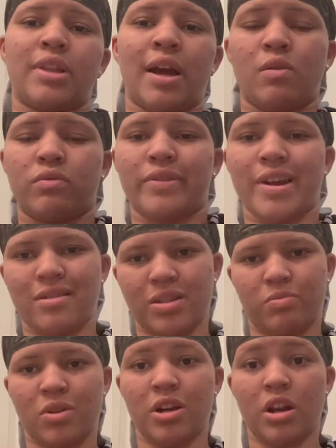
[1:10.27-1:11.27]
I don't feel like
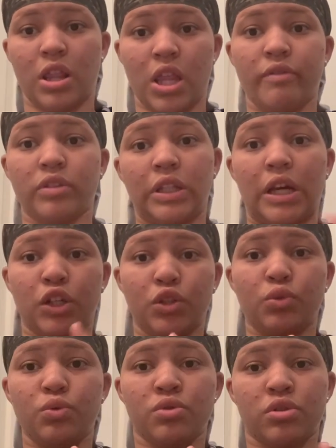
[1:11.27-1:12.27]
explaining everything I
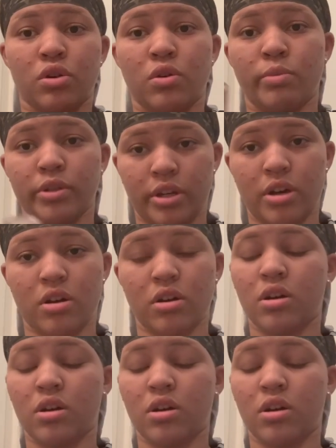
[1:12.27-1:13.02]
do. So, but yeah.